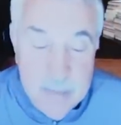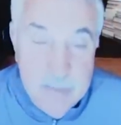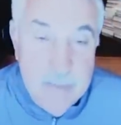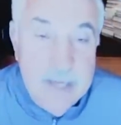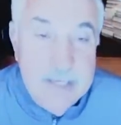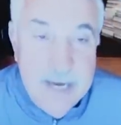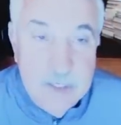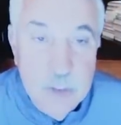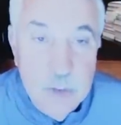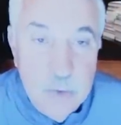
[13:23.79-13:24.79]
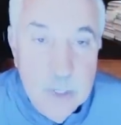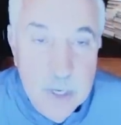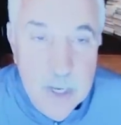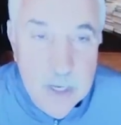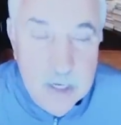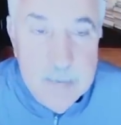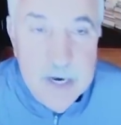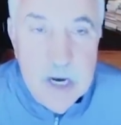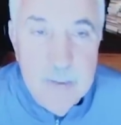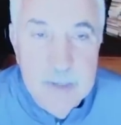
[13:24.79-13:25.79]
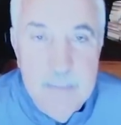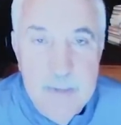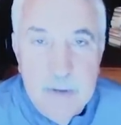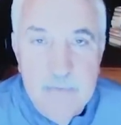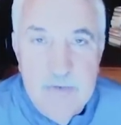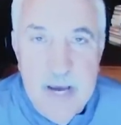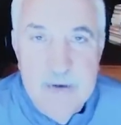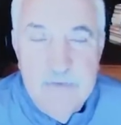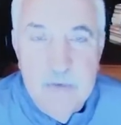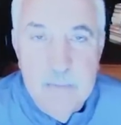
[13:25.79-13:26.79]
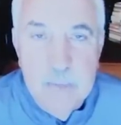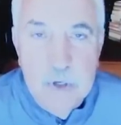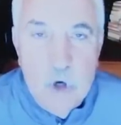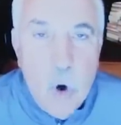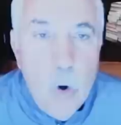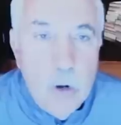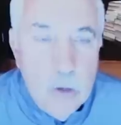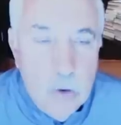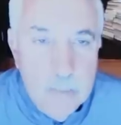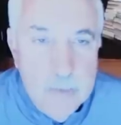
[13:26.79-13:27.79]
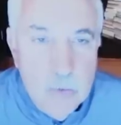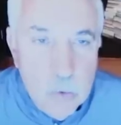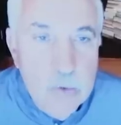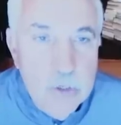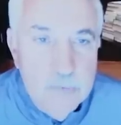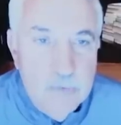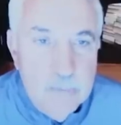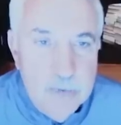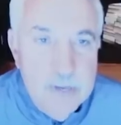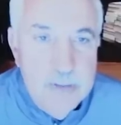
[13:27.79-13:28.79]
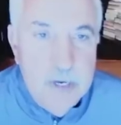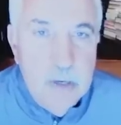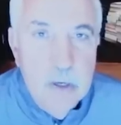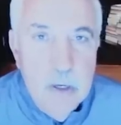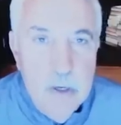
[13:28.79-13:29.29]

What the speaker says: It may take two. Compared to how many people have died from coal or been wounded from breathing,